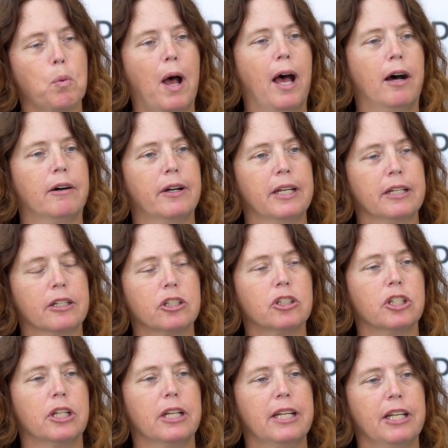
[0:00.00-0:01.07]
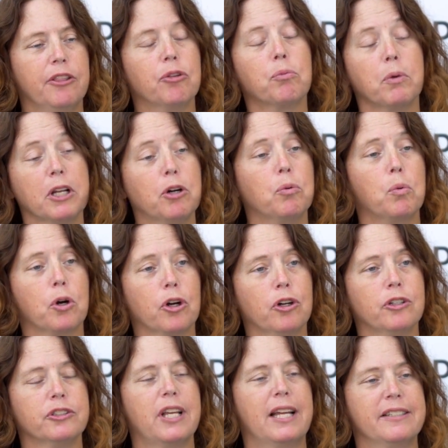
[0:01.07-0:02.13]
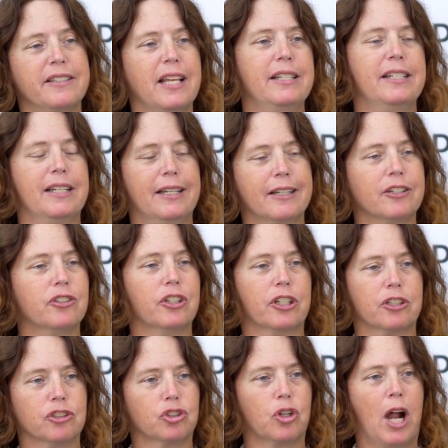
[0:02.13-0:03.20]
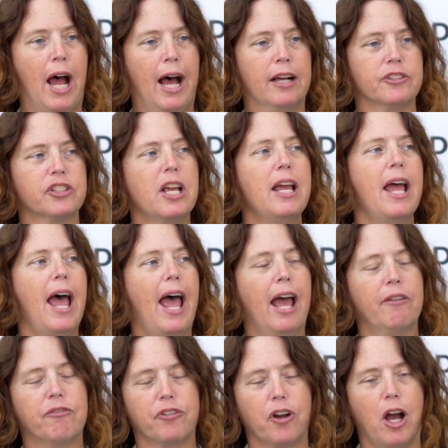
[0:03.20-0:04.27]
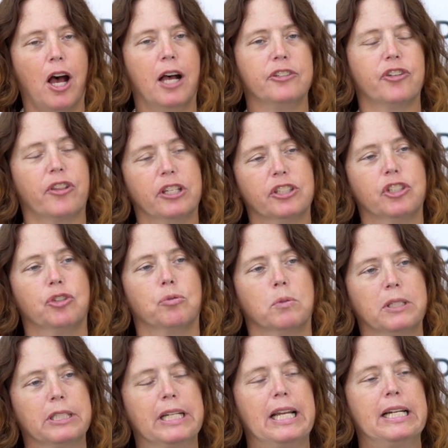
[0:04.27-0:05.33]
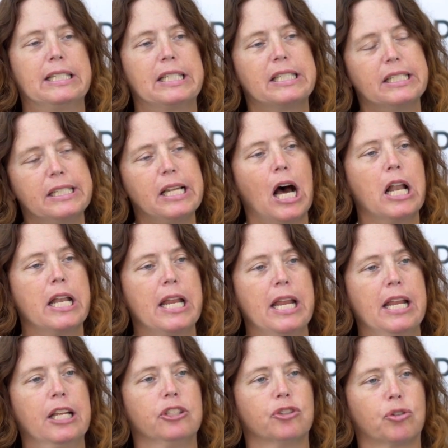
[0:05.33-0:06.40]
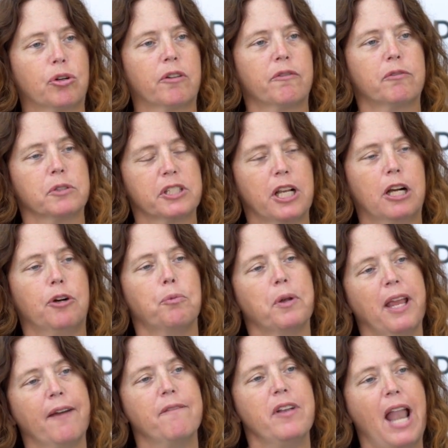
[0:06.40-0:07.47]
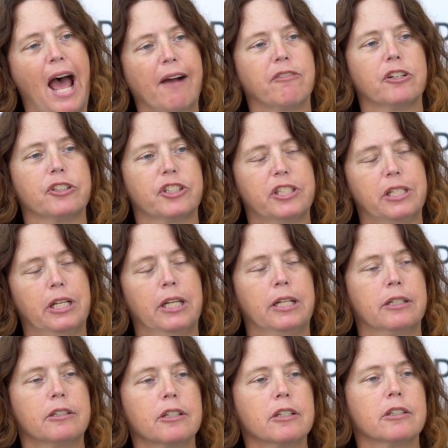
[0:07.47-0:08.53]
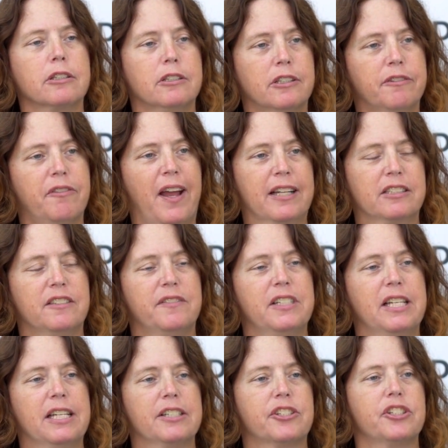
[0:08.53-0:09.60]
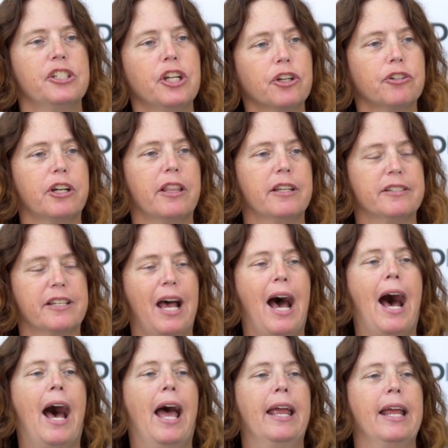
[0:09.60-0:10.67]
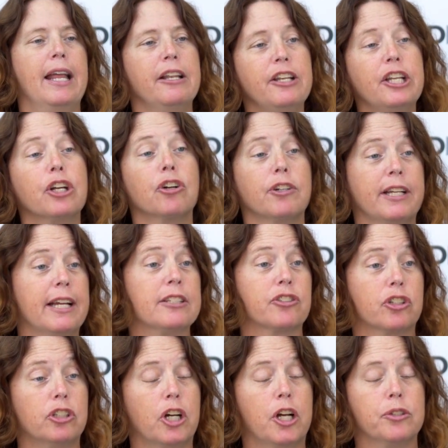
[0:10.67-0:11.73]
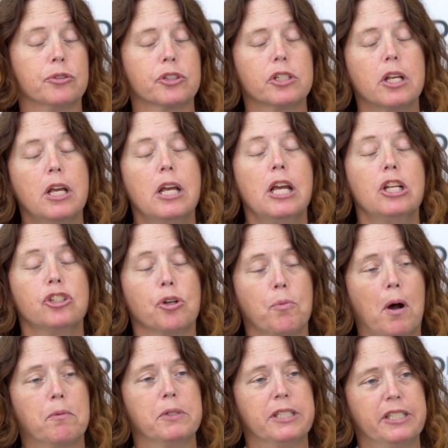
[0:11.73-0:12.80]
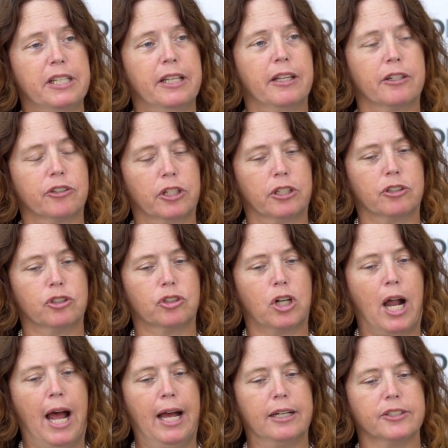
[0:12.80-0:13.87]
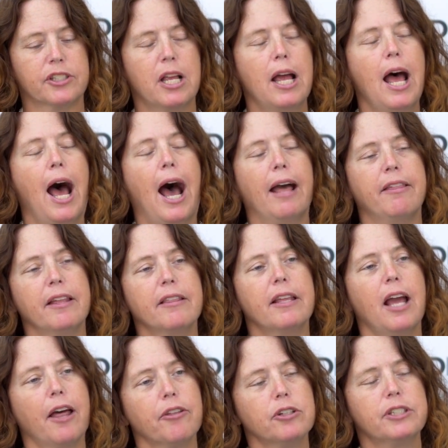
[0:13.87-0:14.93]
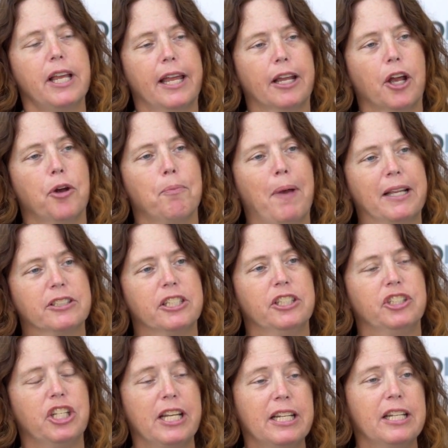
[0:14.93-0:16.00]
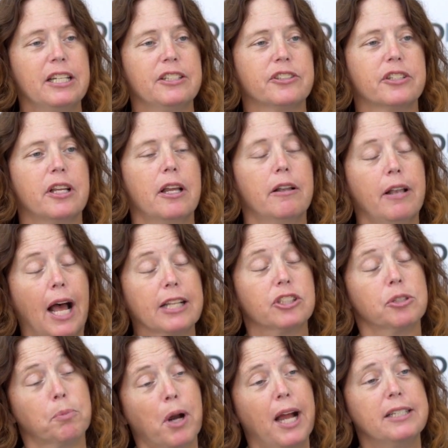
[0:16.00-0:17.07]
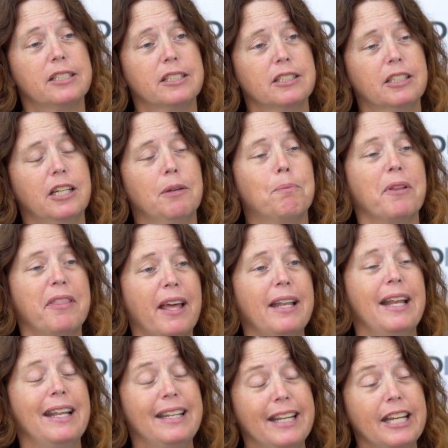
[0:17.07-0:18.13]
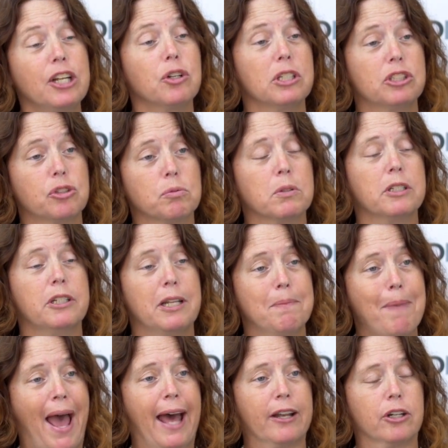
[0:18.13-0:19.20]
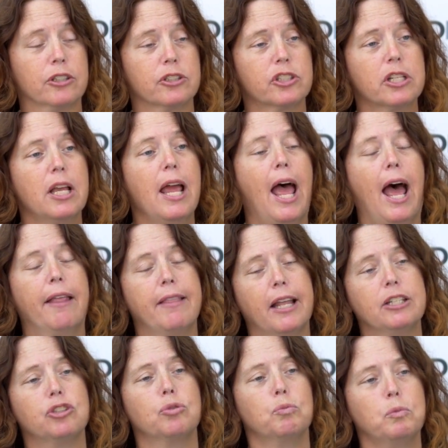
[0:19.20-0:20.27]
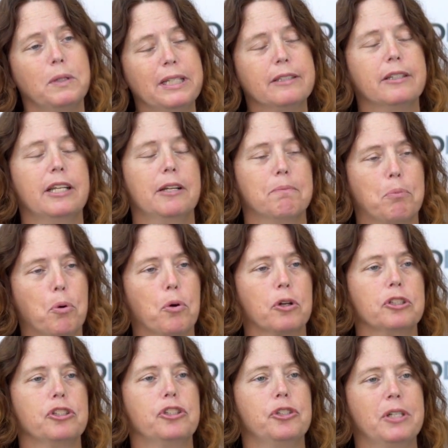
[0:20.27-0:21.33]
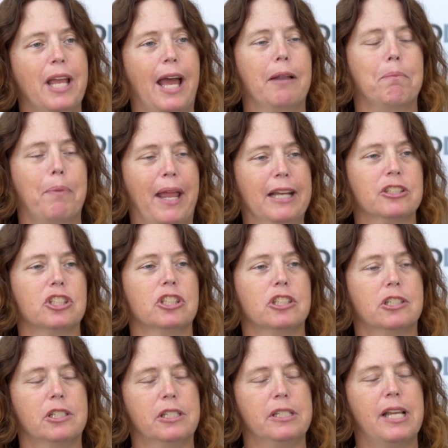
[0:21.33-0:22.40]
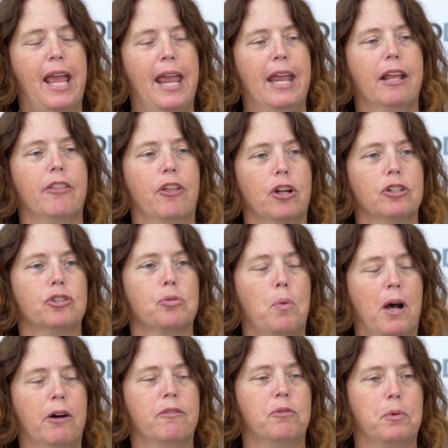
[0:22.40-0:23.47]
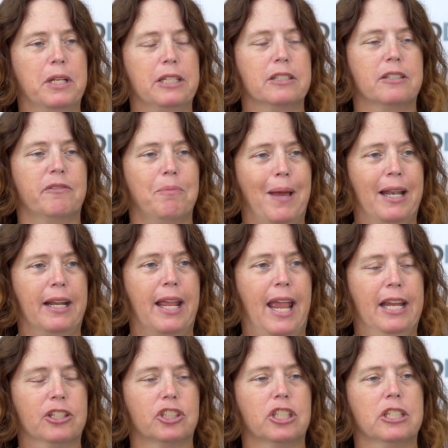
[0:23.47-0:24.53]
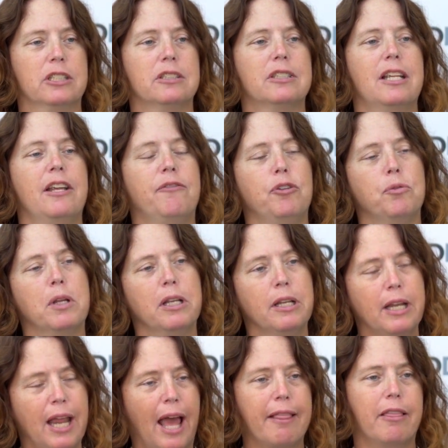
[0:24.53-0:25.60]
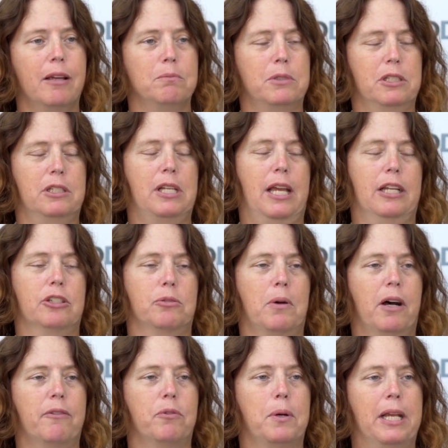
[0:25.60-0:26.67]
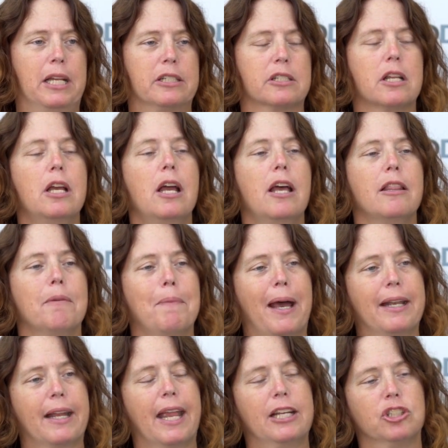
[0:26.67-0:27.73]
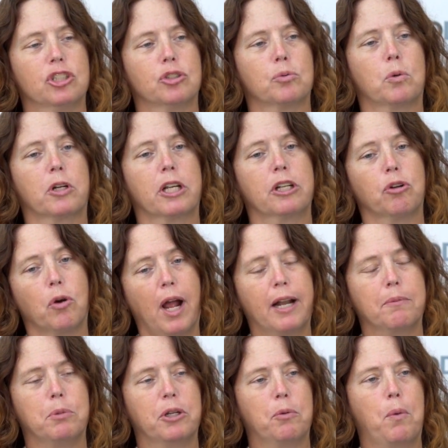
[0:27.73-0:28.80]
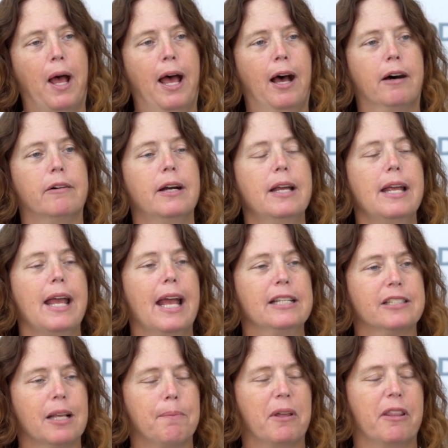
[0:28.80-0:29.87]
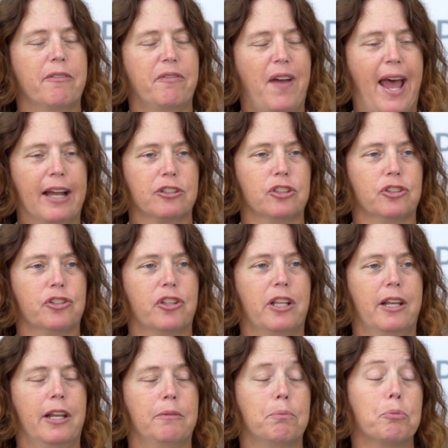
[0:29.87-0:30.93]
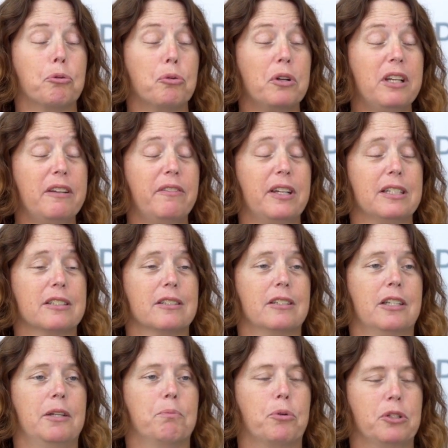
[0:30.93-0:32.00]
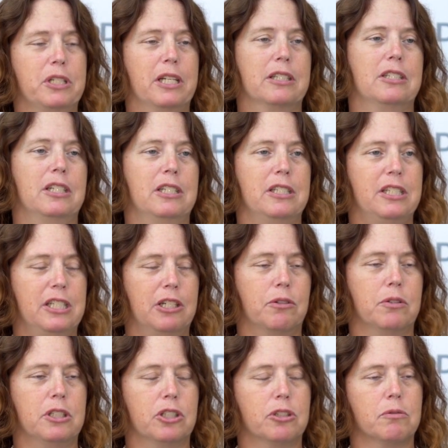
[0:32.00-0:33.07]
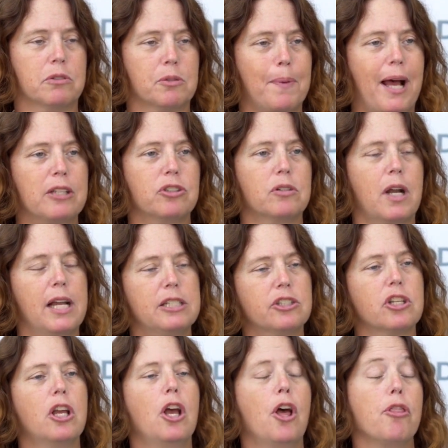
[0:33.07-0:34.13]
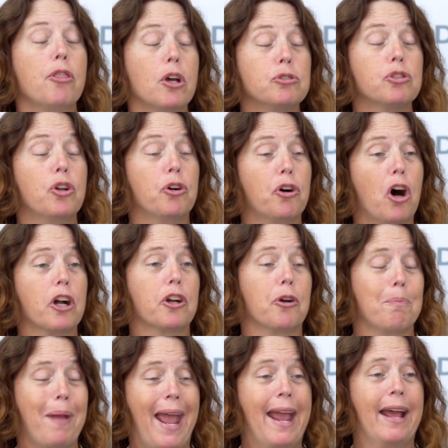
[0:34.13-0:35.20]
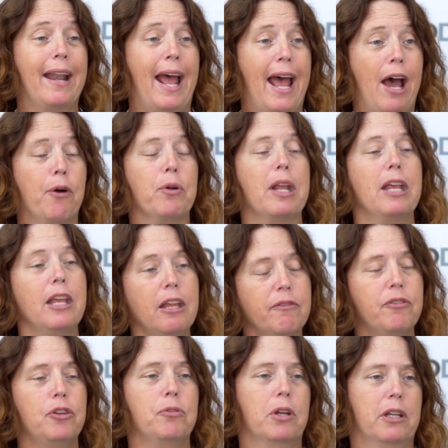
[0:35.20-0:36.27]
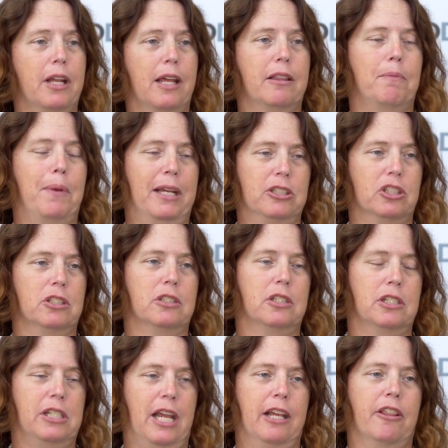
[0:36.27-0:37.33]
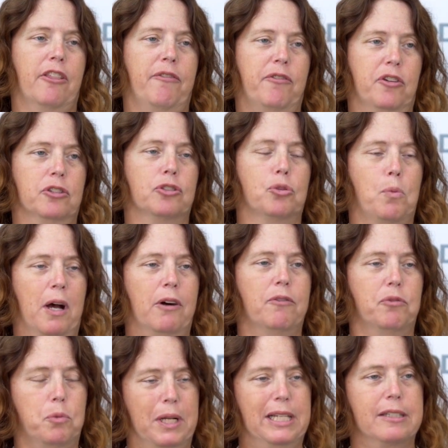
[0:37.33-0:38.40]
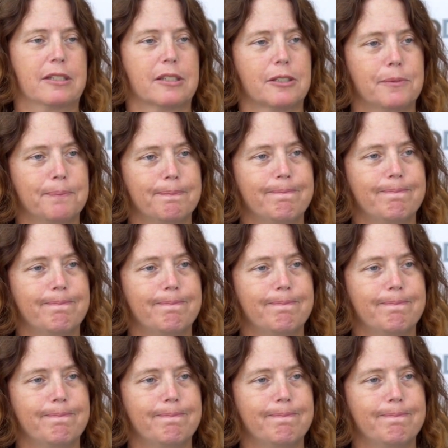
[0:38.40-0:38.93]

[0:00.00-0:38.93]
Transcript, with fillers: well in the real world as they did in clinical trials. And for us, this is really a stunning sort of result. We have never seen clinical effectiveness nearly this high and nearly as close to what we see in the clinical trials. I think the other take-home message is, not surprisingly, but that adherence really matters, and that it's really important to get patients to take their 12 weeks of medications. If you can get them to take 12 weeks, the medications work incredibly well, and some of the factors that had previously predicted decreased response rates, those no longer pan out if you can get the patients to take the full 12 weeks.